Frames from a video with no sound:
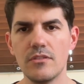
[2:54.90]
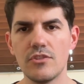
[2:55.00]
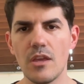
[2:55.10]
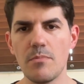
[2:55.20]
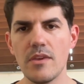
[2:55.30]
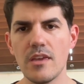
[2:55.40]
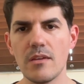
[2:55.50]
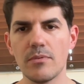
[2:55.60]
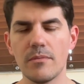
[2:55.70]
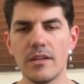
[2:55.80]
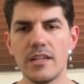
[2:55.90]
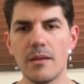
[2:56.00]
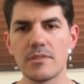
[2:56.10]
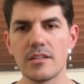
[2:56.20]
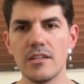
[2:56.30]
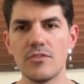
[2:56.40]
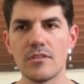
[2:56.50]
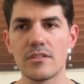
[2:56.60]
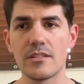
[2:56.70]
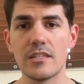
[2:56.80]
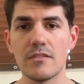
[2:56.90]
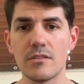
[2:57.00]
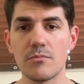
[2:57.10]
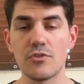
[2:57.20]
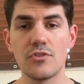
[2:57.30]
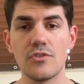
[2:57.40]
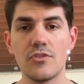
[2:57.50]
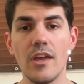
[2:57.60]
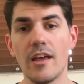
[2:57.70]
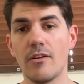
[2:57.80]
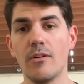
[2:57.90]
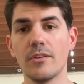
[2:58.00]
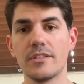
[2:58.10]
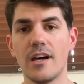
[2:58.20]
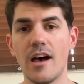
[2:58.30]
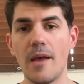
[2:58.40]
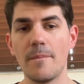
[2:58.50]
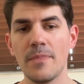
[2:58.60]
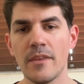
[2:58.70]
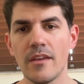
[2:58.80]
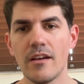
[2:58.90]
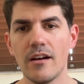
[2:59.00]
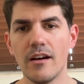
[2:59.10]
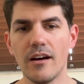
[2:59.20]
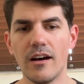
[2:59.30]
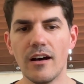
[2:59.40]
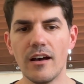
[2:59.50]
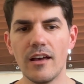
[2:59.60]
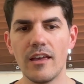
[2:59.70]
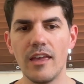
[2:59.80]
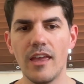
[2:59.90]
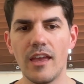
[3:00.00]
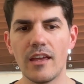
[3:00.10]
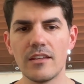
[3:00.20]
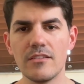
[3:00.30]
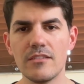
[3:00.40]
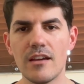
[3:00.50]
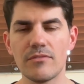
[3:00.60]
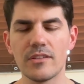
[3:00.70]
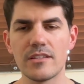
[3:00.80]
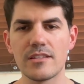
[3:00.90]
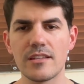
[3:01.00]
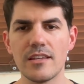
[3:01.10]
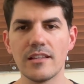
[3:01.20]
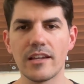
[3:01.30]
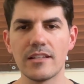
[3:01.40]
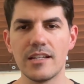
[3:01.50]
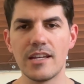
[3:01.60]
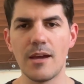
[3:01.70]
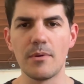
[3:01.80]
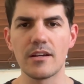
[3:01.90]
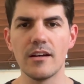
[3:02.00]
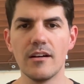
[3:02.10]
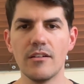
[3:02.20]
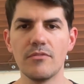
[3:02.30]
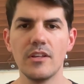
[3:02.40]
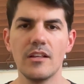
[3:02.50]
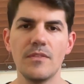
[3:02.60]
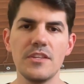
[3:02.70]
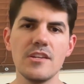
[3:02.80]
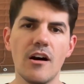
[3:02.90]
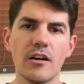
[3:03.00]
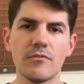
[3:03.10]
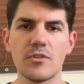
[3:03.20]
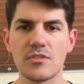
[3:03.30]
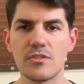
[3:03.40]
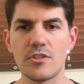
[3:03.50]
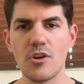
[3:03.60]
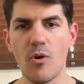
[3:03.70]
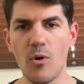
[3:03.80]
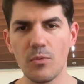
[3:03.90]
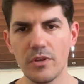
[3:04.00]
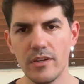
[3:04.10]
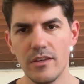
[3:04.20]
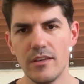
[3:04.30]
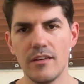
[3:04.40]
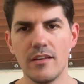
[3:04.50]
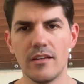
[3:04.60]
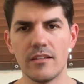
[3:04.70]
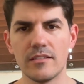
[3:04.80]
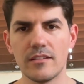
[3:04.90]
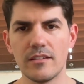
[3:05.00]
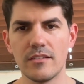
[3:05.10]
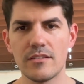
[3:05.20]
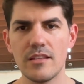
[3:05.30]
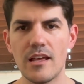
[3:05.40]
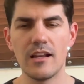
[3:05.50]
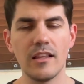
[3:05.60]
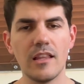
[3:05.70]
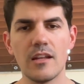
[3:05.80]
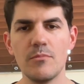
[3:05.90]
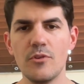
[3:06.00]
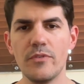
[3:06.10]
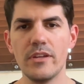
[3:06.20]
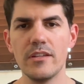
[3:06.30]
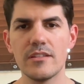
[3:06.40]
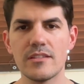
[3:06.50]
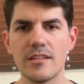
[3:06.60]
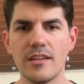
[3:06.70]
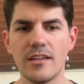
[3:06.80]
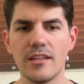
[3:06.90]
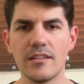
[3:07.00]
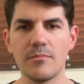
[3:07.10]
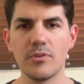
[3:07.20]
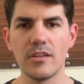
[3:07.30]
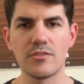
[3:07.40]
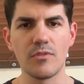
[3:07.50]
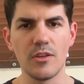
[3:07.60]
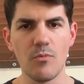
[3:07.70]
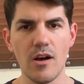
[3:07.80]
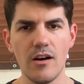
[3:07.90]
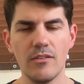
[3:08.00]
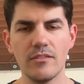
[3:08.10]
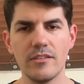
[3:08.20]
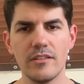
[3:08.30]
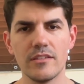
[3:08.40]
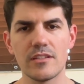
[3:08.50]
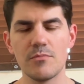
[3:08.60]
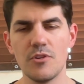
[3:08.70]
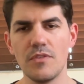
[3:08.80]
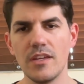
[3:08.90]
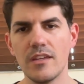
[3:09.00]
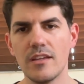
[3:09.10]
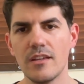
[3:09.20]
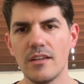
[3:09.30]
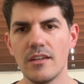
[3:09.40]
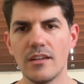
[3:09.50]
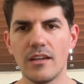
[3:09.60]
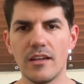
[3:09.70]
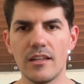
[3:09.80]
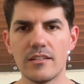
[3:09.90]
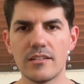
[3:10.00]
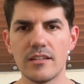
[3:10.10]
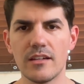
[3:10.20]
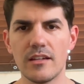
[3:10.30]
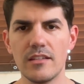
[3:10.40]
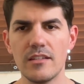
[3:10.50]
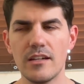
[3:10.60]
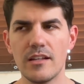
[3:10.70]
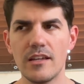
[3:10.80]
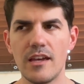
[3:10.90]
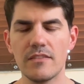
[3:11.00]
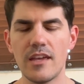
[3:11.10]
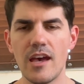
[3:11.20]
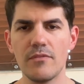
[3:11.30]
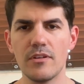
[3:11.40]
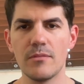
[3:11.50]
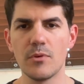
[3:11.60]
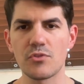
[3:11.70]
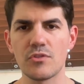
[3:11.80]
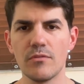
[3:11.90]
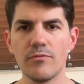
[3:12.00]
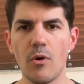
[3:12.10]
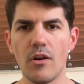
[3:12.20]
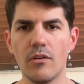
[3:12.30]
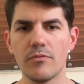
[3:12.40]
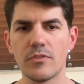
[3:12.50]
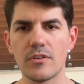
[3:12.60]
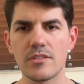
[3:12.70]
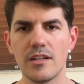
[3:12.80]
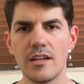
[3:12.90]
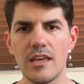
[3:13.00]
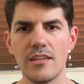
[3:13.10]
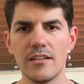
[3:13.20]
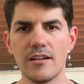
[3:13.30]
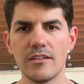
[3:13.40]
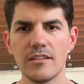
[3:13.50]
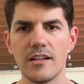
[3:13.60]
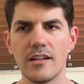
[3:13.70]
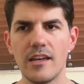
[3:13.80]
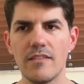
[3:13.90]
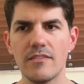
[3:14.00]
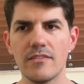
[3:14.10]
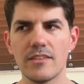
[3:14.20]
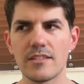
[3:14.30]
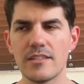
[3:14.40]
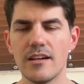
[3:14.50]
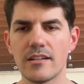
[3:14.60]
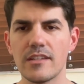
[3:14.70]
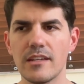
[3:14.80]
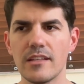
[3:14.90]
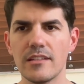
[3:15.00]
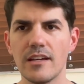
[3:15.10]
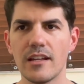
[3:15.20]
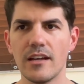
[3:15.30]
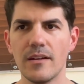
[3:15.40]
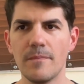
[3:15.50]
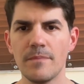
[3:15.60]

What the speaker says: JP, played by Damson Idris, just gives him shit all the time. Uh, and you definitely see like a dynamic of the young versus the old. And you see a lot of movies, and it plays really well in this movie. And you gotta have to have an emotional foil for Sonny. You gotta have this young kid kind of,